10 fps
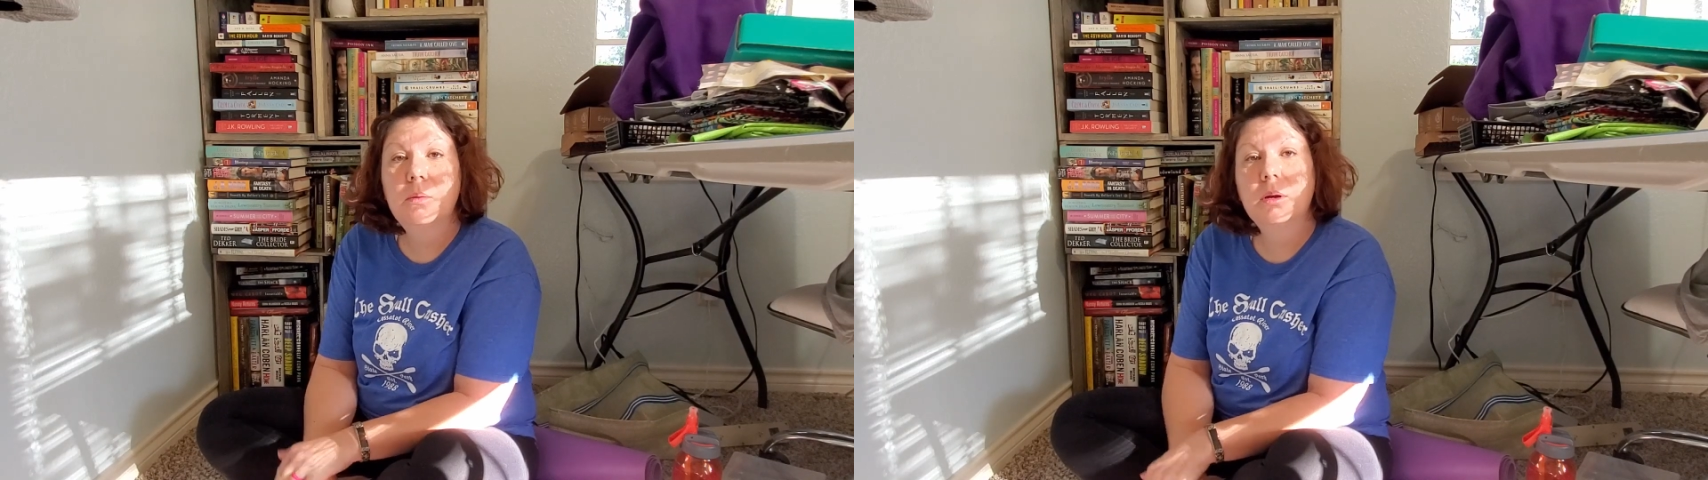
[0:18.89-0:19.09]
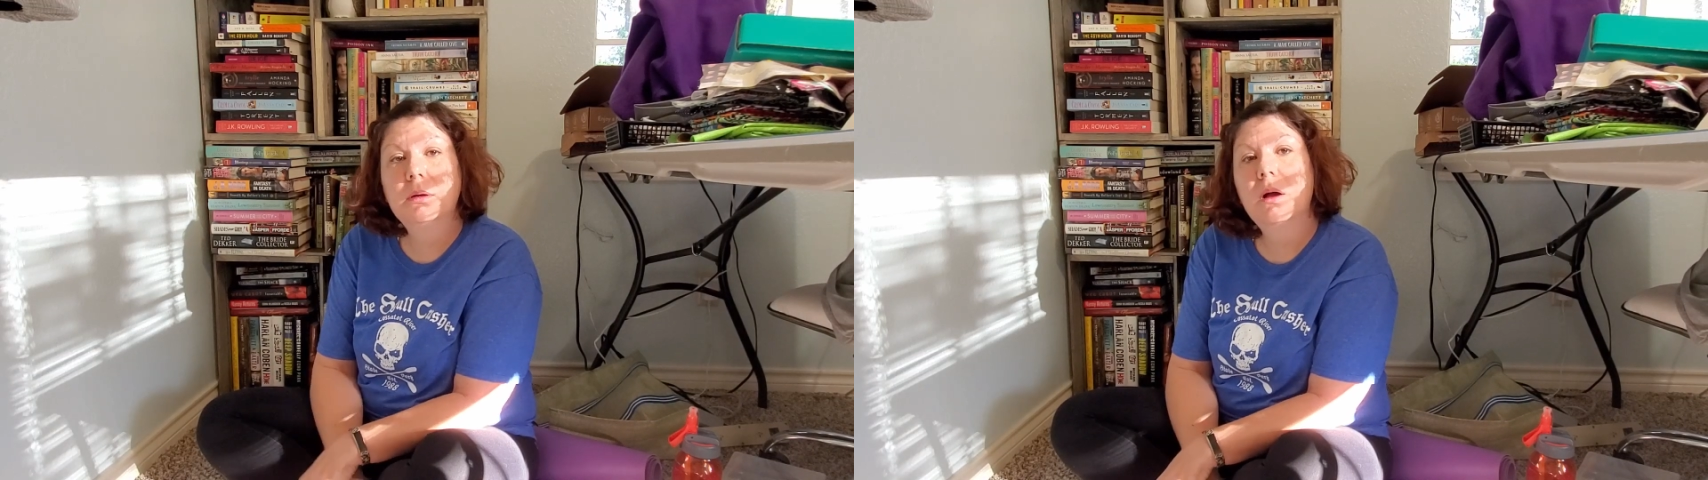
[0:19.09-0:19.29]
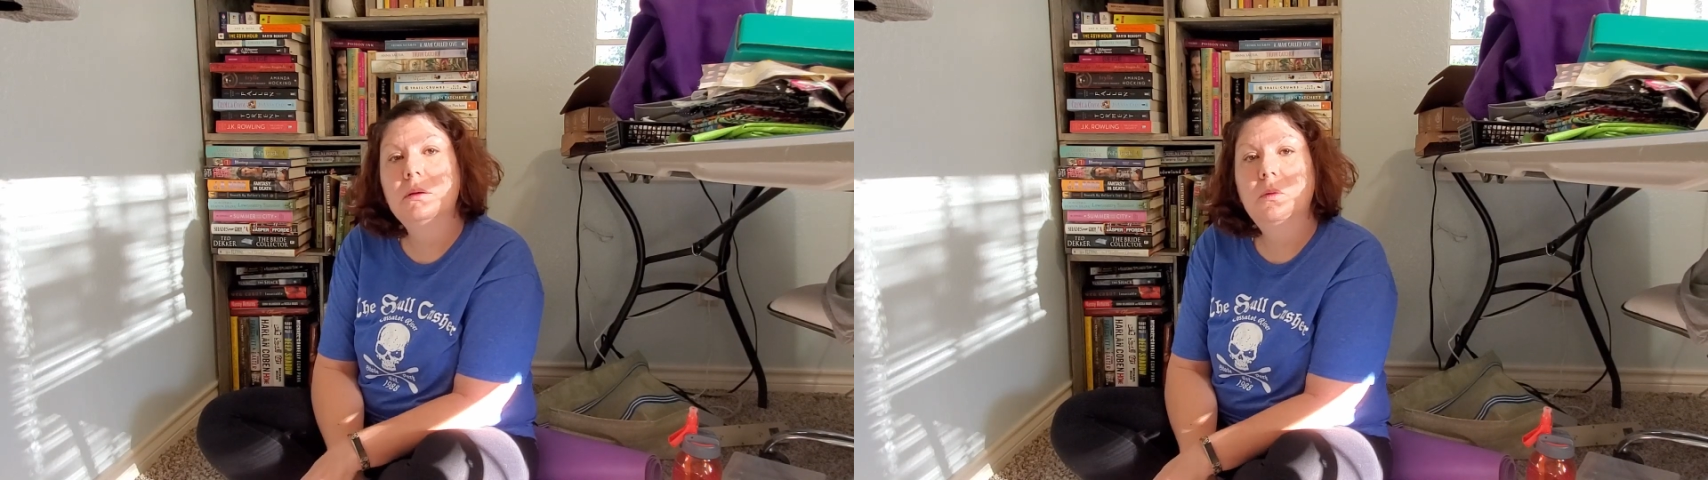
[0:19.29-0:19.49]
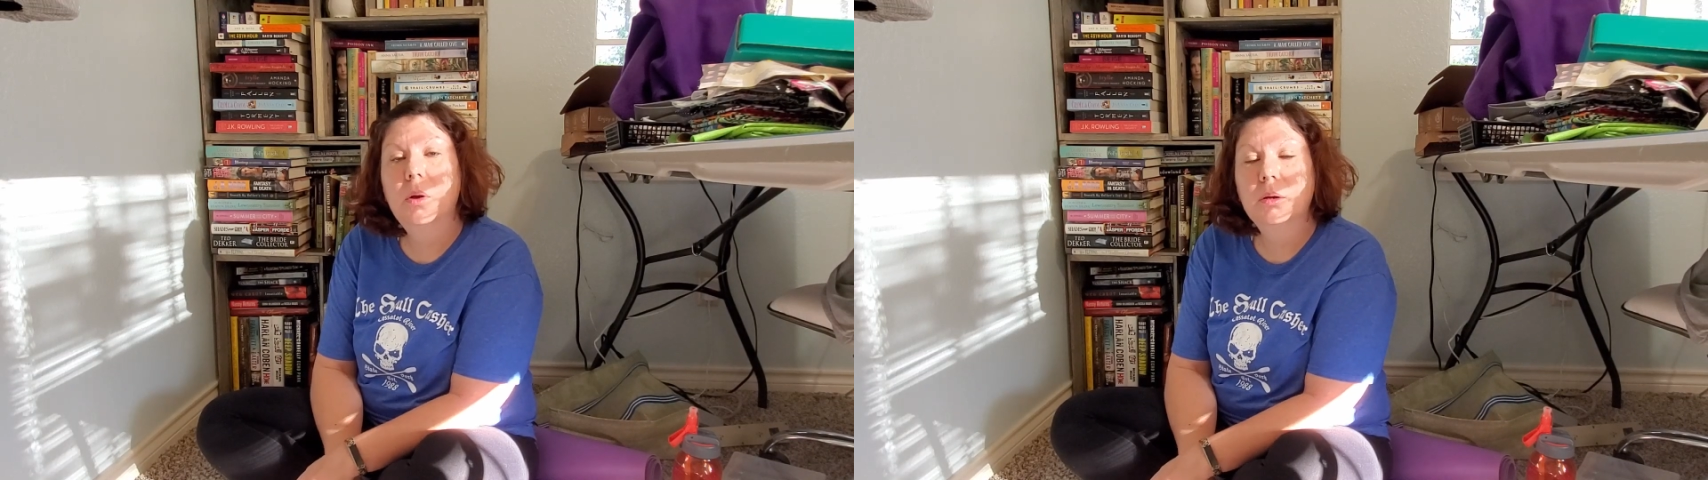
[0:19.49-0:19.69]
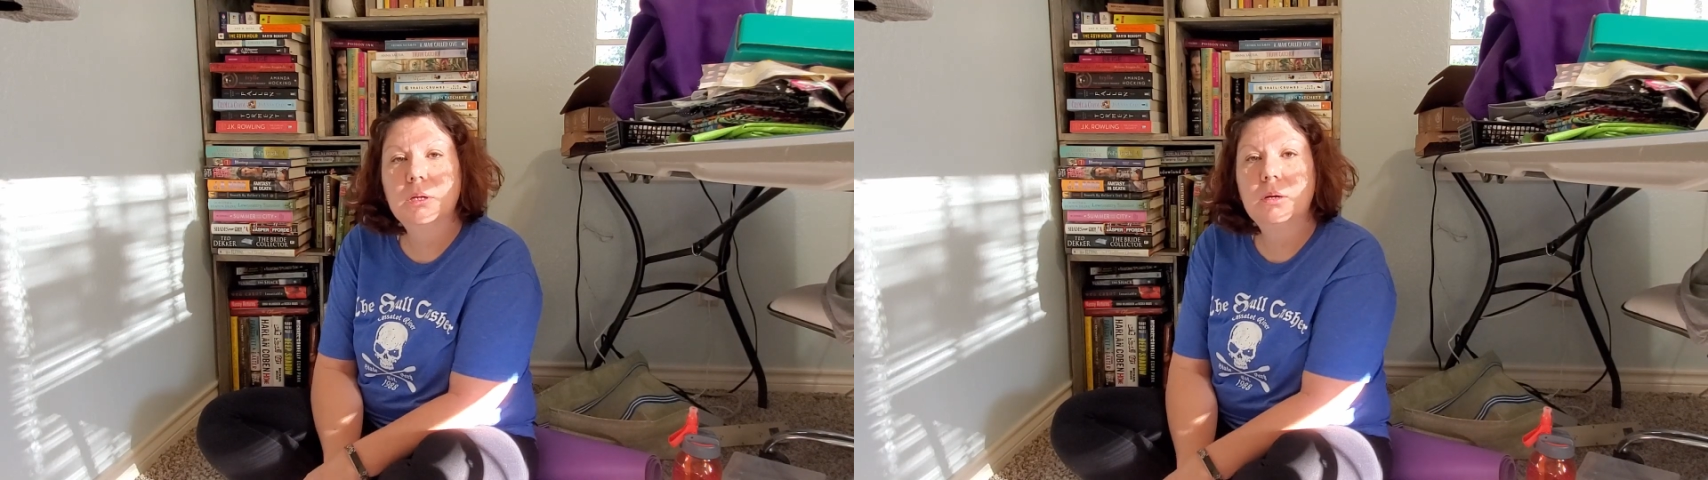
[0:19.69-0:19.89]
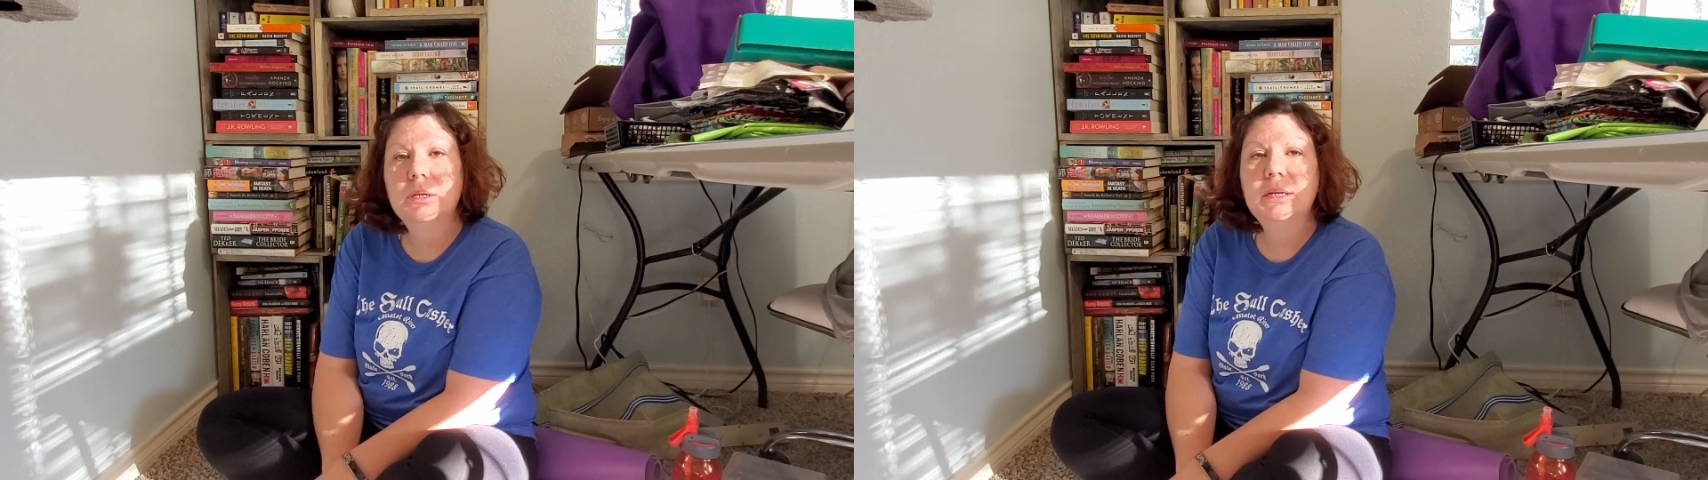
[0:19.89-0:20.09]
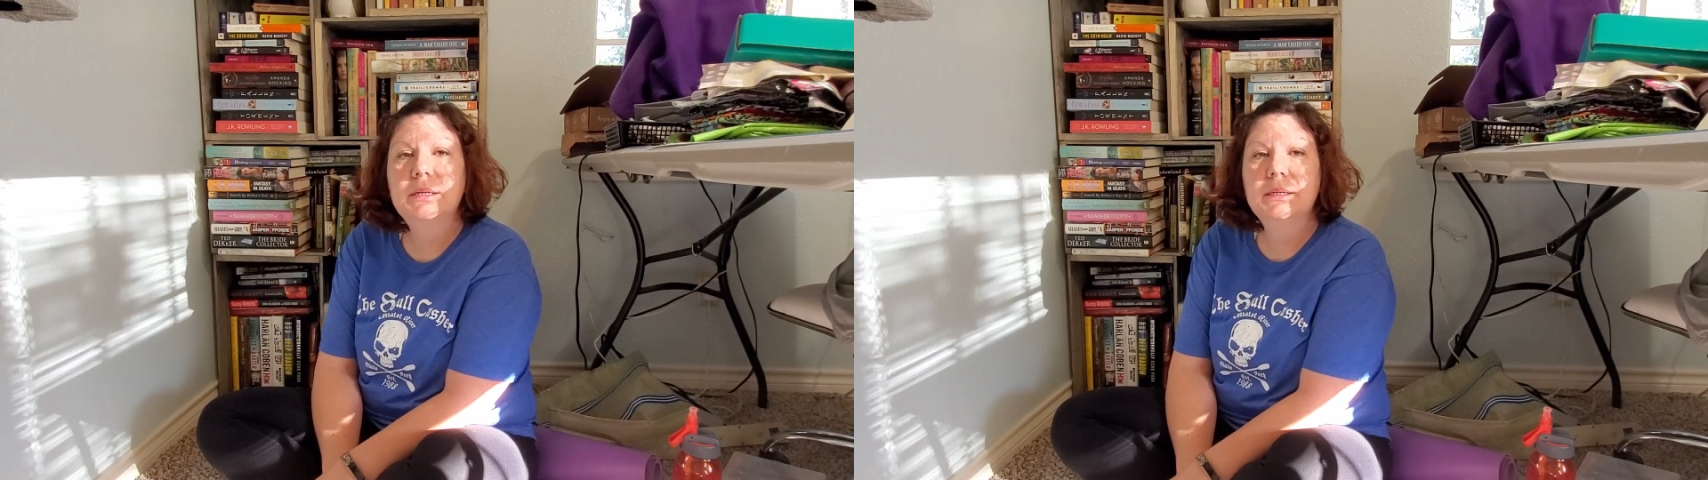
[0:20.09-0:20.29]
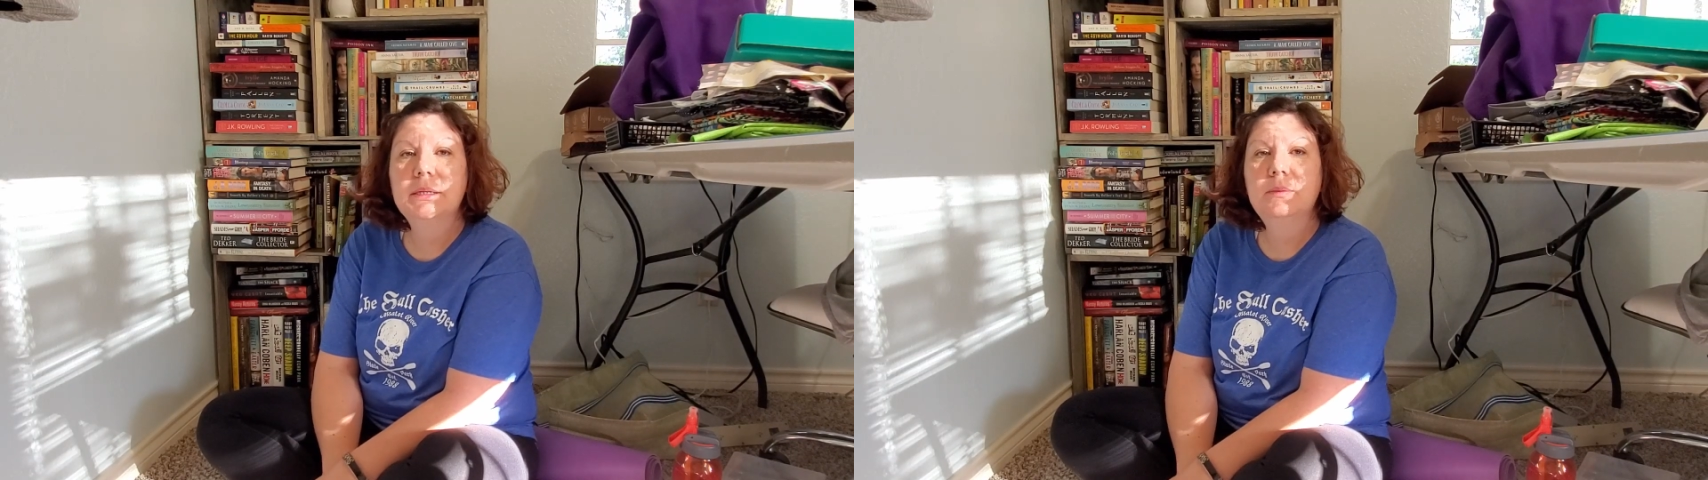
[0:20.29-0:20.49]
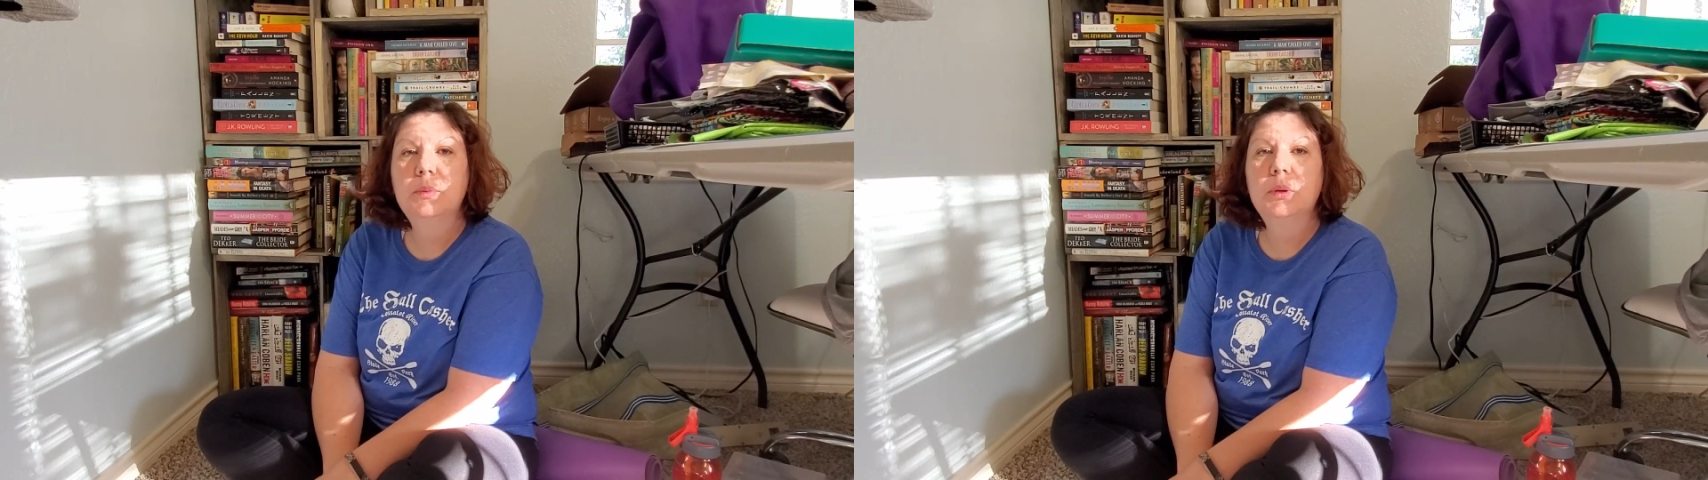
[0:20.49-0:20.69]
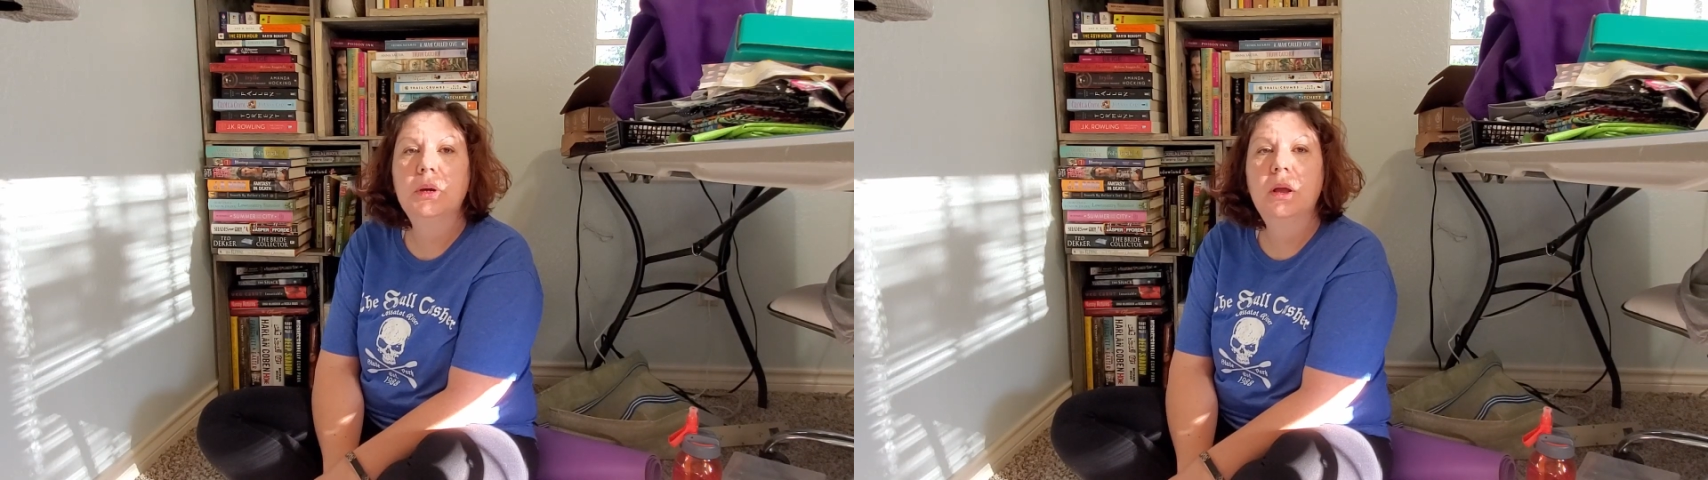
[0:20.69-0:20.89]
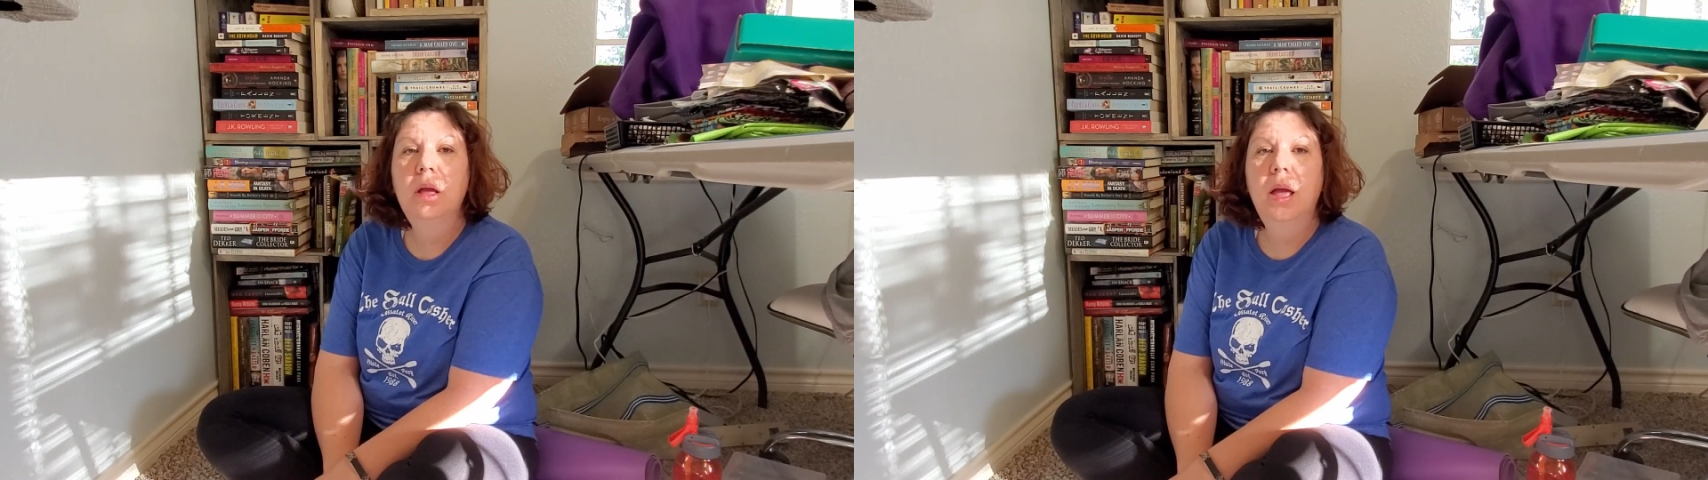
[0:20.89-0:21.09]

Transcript: worked on in December